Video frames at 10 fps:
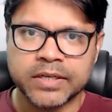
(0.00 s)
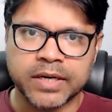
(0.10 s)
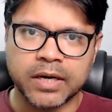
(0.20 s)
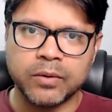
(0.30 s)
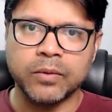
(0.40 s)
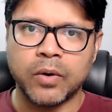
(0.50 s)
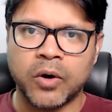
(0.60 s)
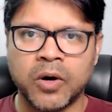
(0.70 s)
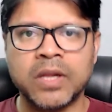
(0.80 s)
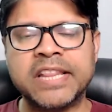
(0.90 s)
Now
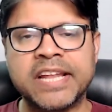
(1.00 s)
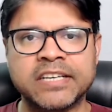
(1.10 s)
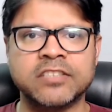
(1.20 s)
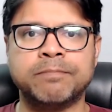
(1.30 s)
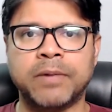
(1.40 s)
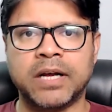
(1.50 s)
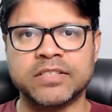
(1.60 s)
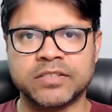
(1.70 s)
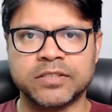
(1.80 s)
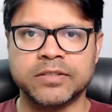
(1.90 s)
all that is
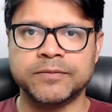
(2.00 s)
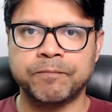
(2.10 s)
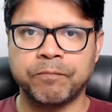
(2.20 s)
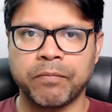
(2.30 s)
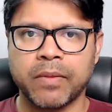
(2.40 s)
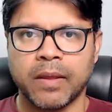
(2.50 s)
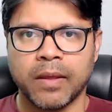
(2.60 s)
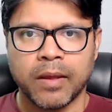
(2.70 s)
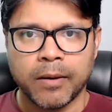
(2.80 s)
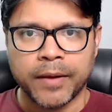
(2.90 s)
past.
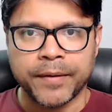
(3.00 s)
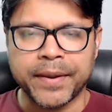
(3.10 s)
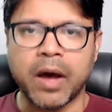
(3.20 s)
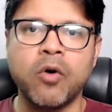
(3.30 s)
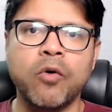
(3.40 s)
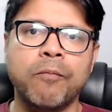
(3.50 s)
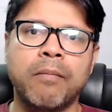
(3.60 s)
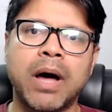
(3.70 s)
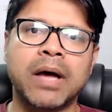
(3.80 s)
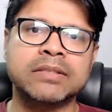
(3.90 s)
Now
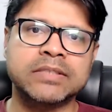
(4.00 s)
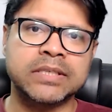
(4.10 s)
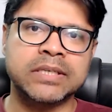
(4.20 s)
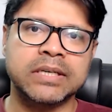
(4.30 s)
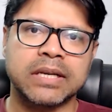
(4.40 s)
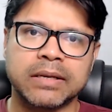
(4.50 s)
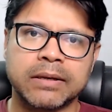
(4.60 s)
Marksan